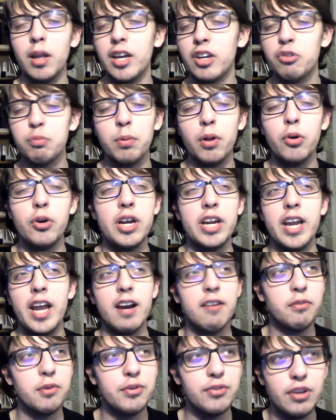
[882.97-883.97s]

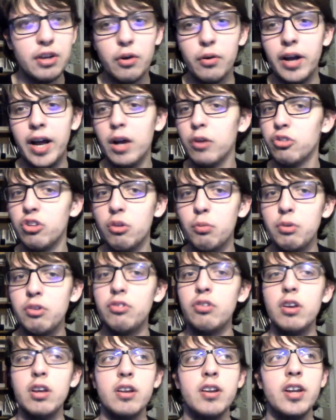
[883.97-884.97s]
exploding every single house that we
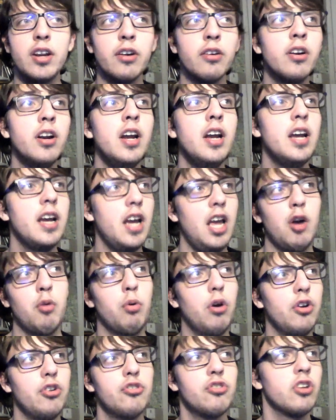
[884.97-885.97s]
see in here,
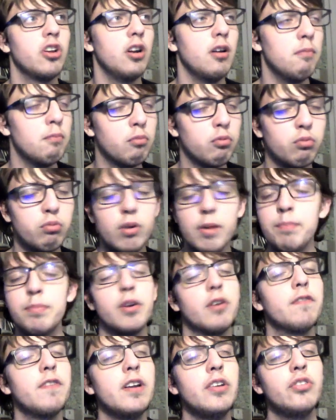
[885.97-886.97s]
and we're just gonna
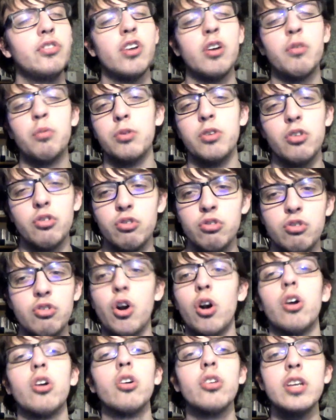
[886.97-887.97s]
rip your face off with this
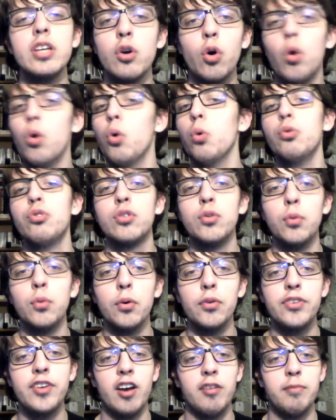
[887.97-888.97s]
gnarly, old
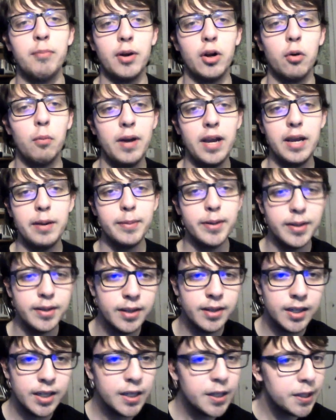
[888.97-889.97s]
school death metal,
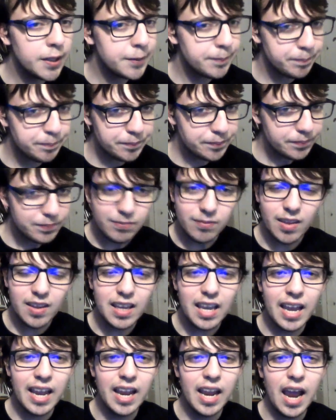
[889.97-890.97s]
baby.
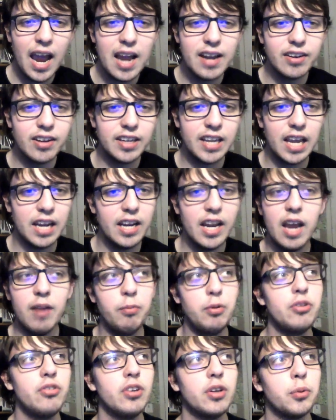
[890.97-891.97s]
And again,
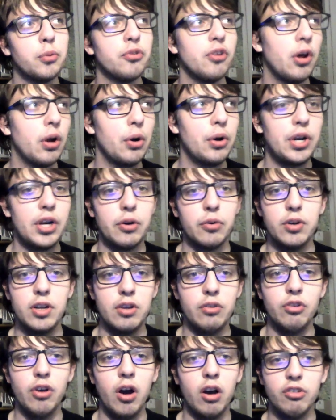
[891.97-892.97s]
every single song here
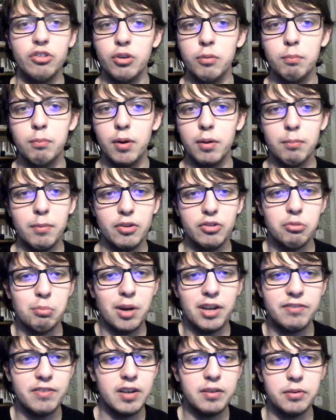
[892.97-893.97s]
is awesome, but
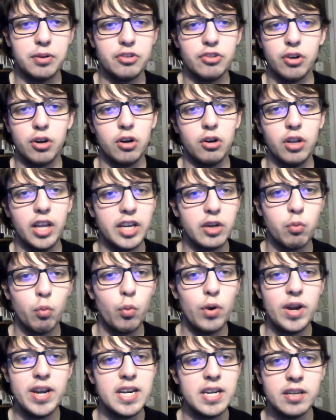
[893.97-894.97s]
some of my favorites are like
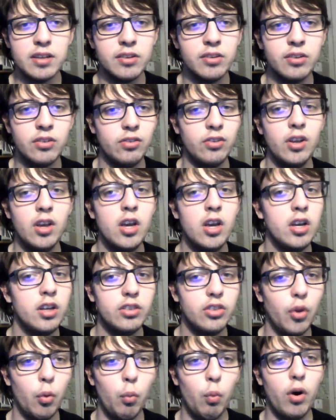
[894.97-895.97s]
Wings,
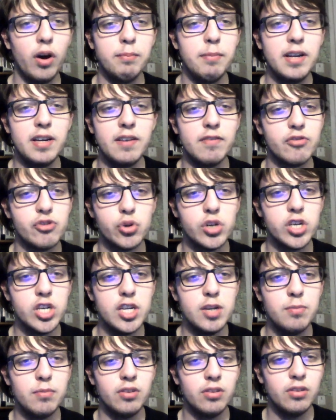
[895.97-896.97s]
The One Made of
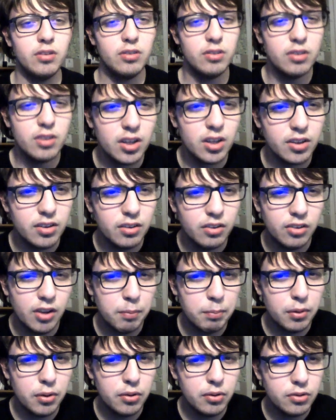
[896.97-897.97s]
Dreams,
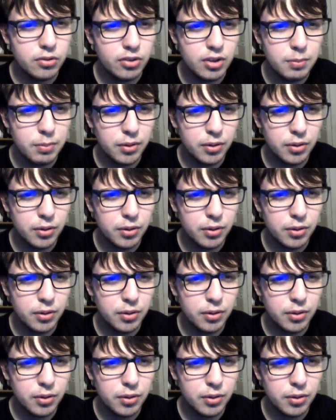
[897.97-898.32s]
Zepper,